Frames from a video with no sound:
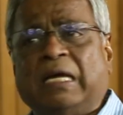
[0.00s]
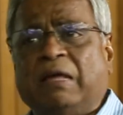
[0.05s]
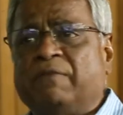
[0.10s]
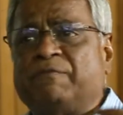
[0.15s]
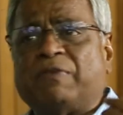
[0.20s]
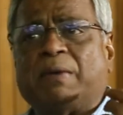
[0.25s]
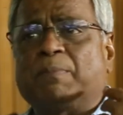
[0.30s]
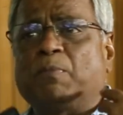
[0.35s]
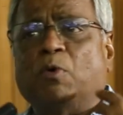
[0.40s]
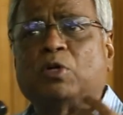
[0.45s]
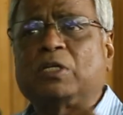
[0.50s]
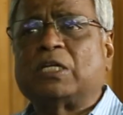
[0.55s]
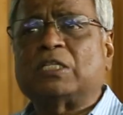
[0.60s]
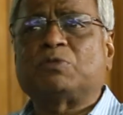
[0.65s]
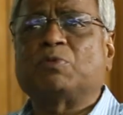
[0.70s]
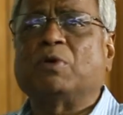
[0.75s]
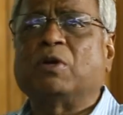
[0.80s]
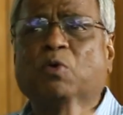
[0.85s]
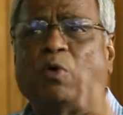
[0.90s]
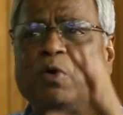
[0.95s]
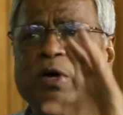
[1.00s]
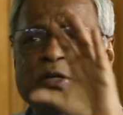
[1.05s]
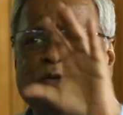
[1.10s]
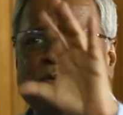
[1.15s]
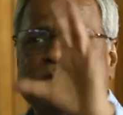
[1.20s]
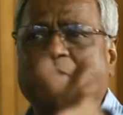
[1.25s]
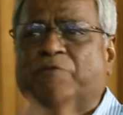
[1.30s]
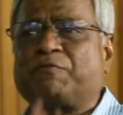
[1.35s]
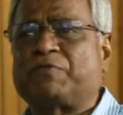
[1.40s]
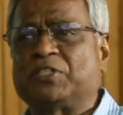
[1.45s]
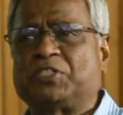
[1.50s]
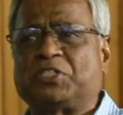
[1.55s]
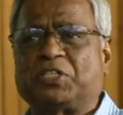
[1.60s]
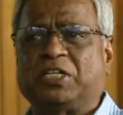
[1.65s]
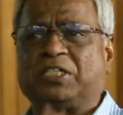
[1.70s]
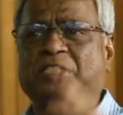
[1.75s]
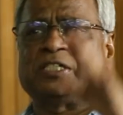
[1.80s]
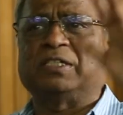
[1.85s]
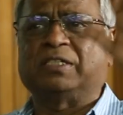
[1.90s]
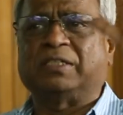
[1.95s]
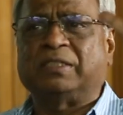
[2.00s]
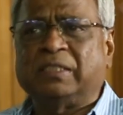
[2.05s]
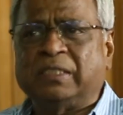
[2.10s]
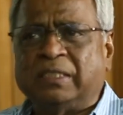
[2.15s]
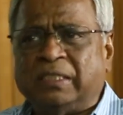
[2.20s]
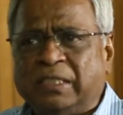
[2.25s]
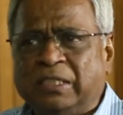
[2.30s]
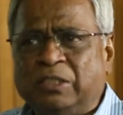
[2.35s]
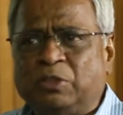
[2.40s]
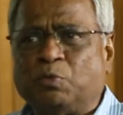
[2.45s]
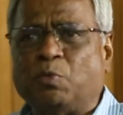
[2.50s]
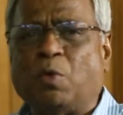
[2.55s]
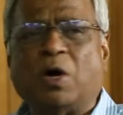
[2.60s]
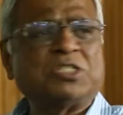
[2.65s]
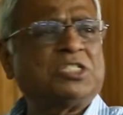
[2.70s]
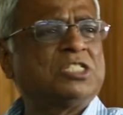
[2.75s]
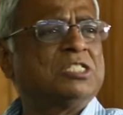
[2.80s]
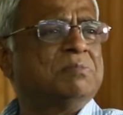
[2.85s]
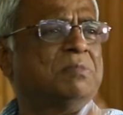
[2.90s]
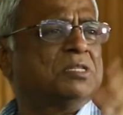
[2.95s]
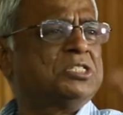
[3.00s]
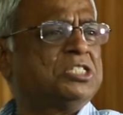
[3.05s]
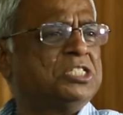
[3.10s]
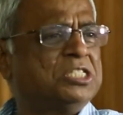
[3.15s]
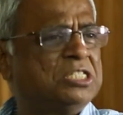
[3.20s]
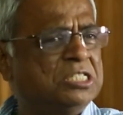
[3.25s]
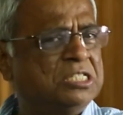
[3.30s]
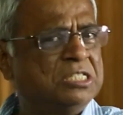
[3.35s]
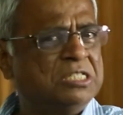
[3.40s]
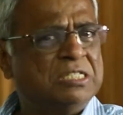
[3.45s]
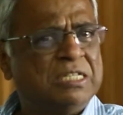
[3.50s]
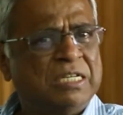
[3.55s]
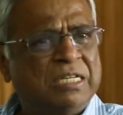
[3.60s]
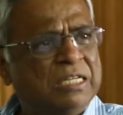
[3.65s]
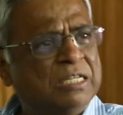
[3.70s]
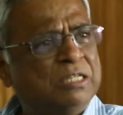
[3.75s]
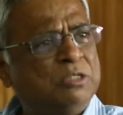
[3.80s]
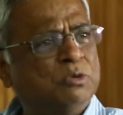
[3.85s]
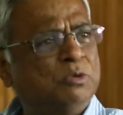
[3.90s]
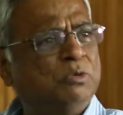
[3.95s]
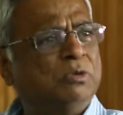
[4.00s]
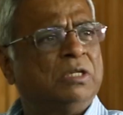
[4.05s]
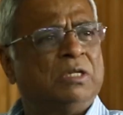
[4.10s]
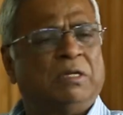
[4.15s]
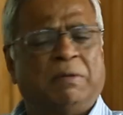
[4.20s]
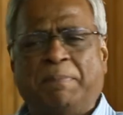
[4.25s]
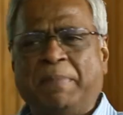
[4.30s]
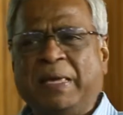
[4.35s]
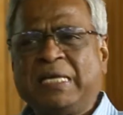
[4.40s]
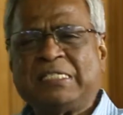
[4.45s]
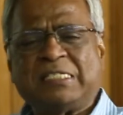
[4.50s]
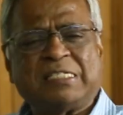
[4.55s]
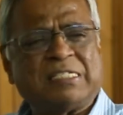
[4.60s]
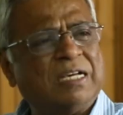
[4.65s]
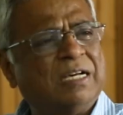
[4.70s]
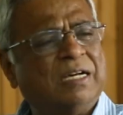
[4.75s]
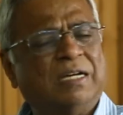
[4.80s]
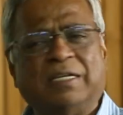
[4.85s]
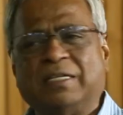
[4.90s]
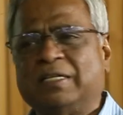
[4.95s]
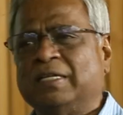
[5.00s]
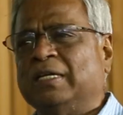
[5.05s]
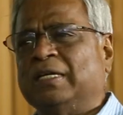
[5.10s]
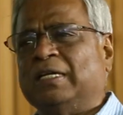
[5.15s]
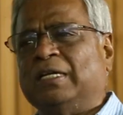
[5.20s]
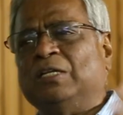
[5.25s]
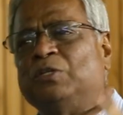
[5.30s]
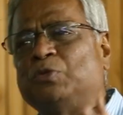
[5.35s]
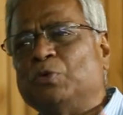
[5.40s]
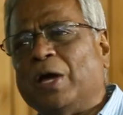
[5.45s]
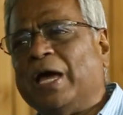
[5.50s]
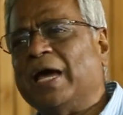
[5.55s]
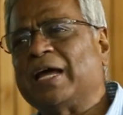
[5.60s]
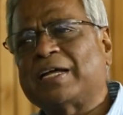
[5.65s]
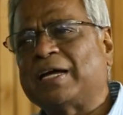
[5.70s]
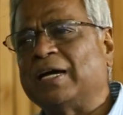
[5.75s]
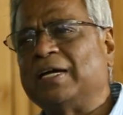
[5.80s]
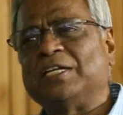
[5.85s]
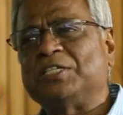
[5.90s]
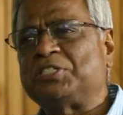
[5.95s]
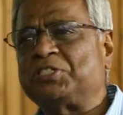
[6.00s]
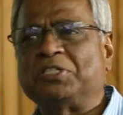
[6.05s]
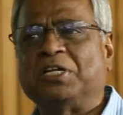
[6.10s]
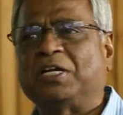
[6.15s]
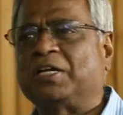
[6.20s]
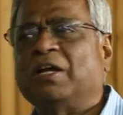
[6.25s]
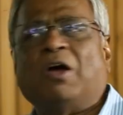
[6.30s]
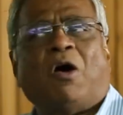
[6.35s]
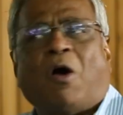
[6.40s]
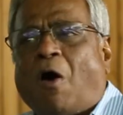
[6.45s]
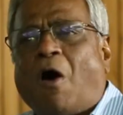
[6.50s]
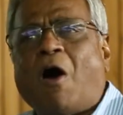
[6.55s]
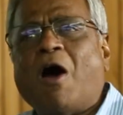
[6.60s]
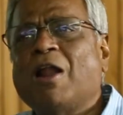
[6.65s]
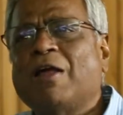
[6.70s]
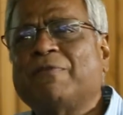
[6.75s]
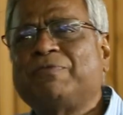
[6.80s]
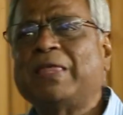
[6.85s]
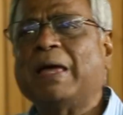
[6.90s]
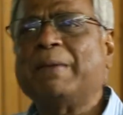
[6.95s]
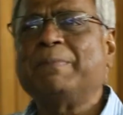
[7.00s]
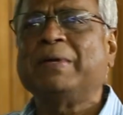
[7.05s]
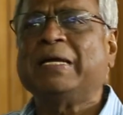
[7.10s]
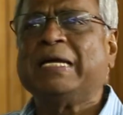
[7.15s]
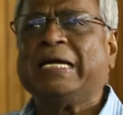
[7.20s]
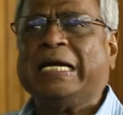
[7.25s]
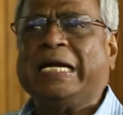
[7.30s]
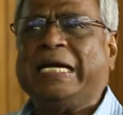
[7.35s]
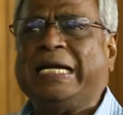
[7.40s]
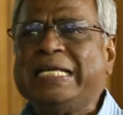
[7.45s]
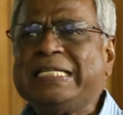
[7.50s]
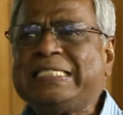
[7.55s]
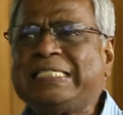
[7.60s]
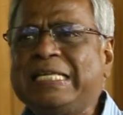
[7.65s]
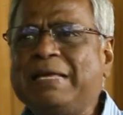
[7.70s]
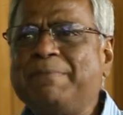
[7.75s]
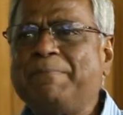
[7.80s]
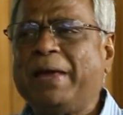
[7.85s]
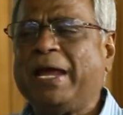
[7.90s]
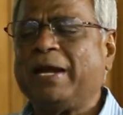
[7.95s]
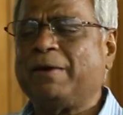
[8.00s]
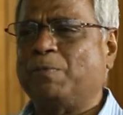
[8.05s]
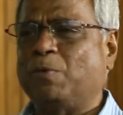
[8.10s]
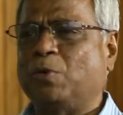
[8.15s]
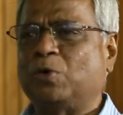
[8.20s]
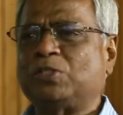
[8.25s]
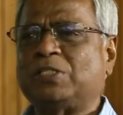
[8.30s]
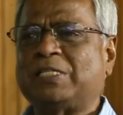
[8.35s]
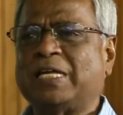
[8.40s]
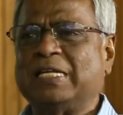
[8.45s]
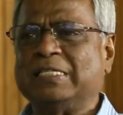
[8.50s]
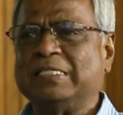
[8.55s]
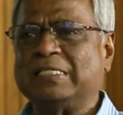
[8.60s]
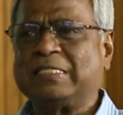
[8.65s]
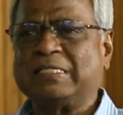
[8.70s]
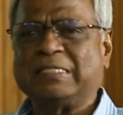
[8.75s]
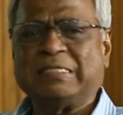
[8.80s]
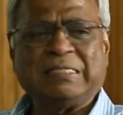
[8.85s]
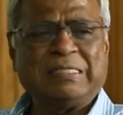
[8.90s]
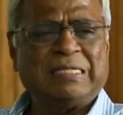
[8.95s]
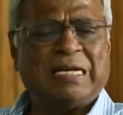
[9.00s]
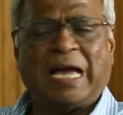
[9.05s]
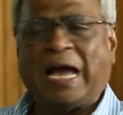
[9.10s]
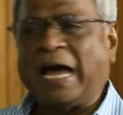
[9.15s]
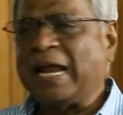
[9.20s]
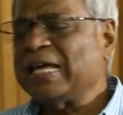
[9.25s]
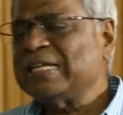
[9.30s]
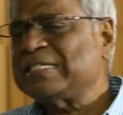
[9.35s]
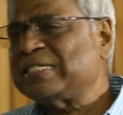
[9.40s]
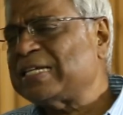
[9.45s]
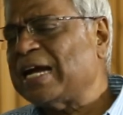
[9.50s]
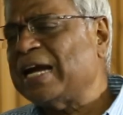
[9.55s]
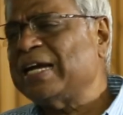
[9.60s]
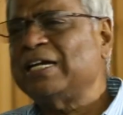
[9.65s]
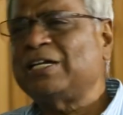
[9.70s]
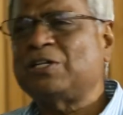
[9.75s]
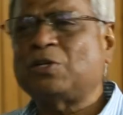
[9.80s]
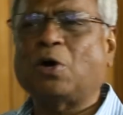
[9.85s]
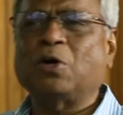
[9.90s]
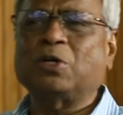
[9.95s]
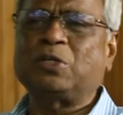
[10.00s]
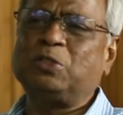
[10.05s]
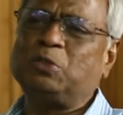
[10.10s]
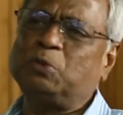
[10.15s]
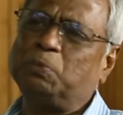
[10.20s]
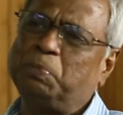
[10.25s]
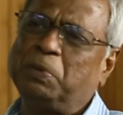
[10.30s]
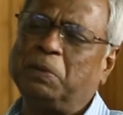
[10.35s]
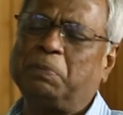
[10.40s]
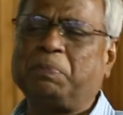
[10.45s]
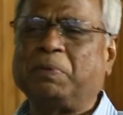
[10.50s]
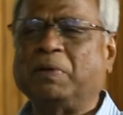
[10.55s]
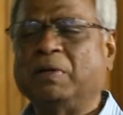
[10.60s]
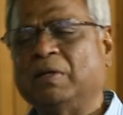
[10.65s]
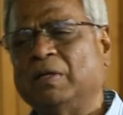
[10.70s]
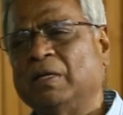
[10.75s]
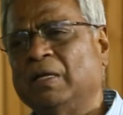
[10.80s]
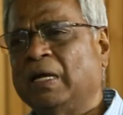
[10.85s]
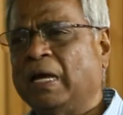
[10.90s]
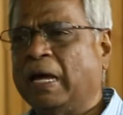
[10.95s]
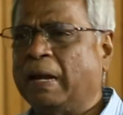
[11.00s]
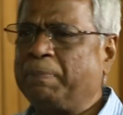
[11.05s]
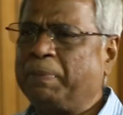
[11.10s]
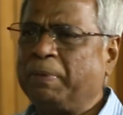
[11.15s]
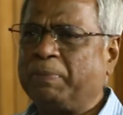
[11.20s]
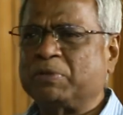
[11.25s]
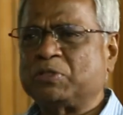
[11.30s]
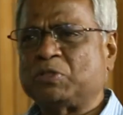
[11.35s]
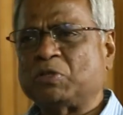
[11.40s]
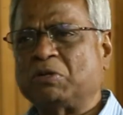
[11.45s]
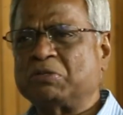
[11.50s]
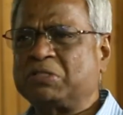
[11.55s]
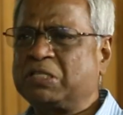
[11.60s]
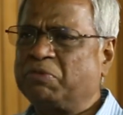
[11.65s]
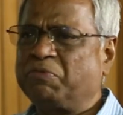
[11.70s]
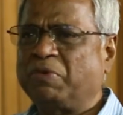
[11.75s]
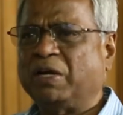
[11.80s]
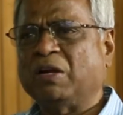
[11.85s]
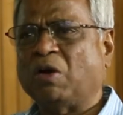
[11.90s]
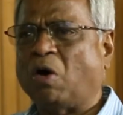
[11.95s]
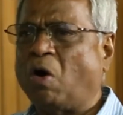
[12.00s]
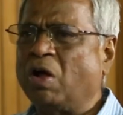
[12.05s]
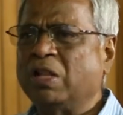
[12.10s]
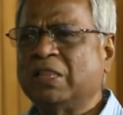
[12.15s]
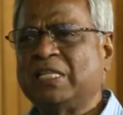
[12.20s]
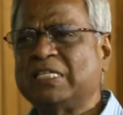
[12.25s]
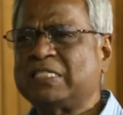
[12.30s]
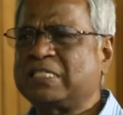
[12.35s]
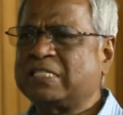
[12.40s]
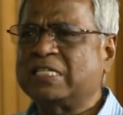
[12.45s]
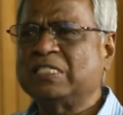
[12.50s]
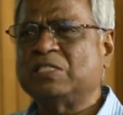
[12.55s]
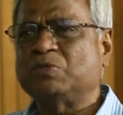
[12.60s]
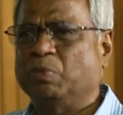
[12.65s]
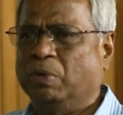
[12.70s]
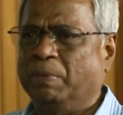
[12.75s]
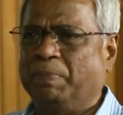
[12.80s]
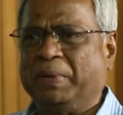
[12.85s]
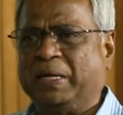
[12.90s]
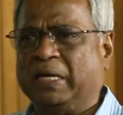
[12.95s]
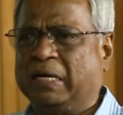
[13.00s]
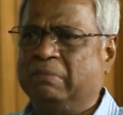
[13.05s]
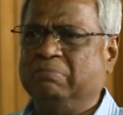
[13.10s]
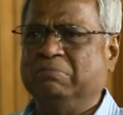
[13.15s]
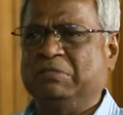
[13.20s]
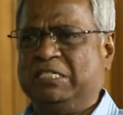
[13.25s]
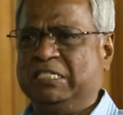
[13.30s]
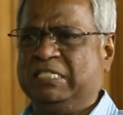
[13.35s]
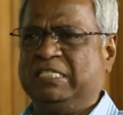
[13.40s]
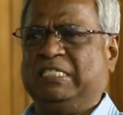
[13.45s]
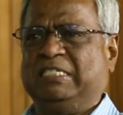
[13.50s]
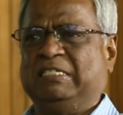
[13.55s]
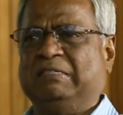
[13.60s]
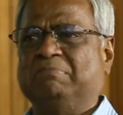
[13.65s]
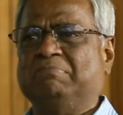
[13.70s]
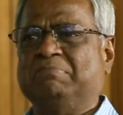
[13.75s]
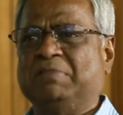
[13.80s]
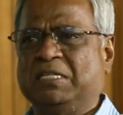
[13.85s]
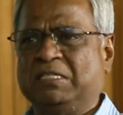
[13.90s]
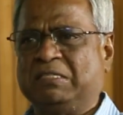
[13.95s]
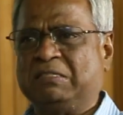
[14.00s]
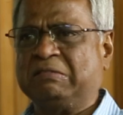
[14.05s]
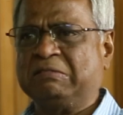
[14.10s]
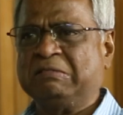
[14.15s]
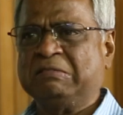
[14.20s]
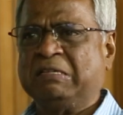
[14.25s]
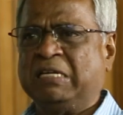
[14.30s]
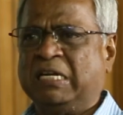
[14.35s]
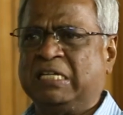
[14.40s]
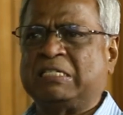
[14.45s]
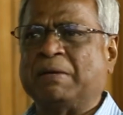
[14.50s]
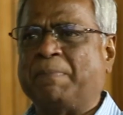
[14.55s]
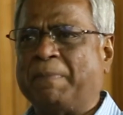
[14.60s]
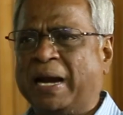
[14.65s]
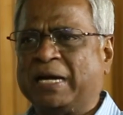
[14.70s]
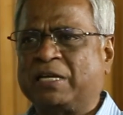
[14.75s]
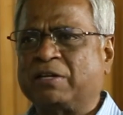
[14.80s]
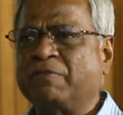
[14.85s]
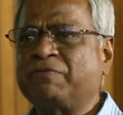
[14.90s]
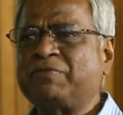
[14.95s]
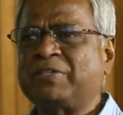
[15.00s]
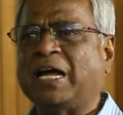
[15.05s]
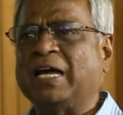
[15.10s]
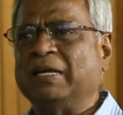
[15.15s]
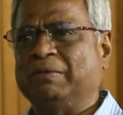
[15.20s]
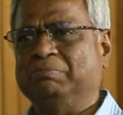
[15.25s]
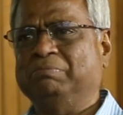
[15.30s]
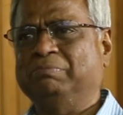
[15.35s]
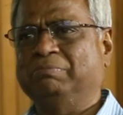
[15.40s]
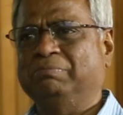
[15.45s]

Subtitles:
in fact, motors will go into refrigerator, into washing machine, into mixer, into air conditioner, all of them DC made more sense. And I started talking to people and people sort of say, well, all these things will become DC based, it is a matter of time.